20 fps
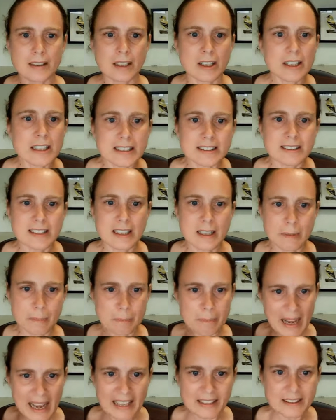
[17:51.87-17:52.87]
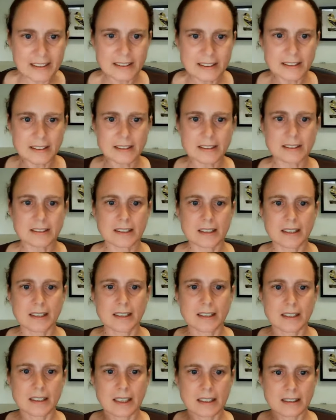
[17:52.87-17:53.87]
is an imbalance
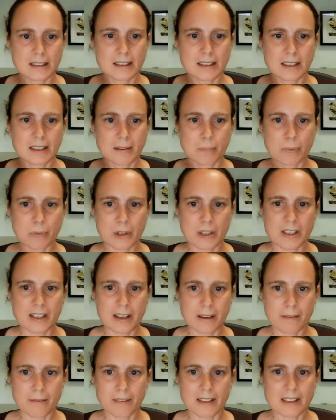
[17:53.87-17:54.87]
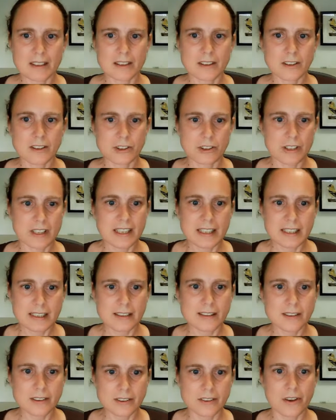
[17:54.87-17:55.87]
in the board game industry
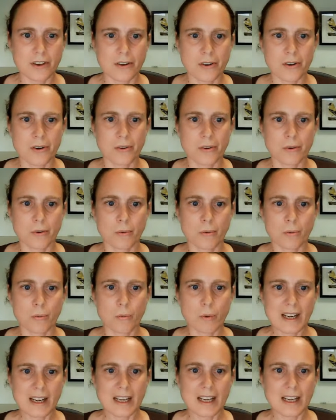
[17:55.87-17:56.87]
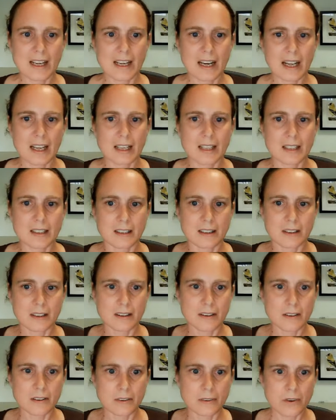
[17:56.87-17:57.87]
is so white and
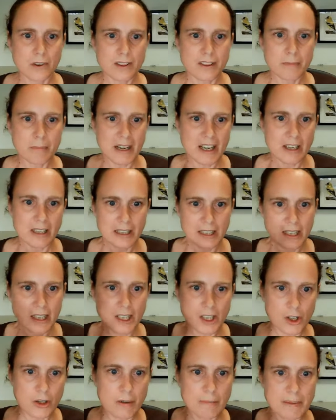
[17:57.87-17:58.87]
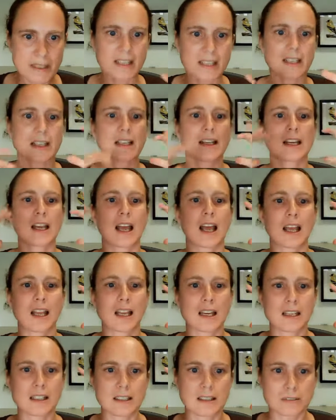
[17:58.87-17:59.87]
North American and European
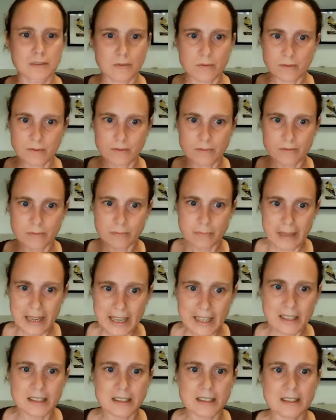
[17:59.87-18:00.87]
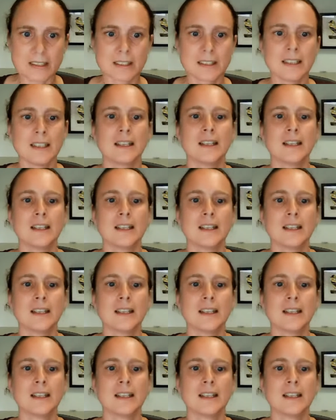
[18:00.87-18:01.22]
and male,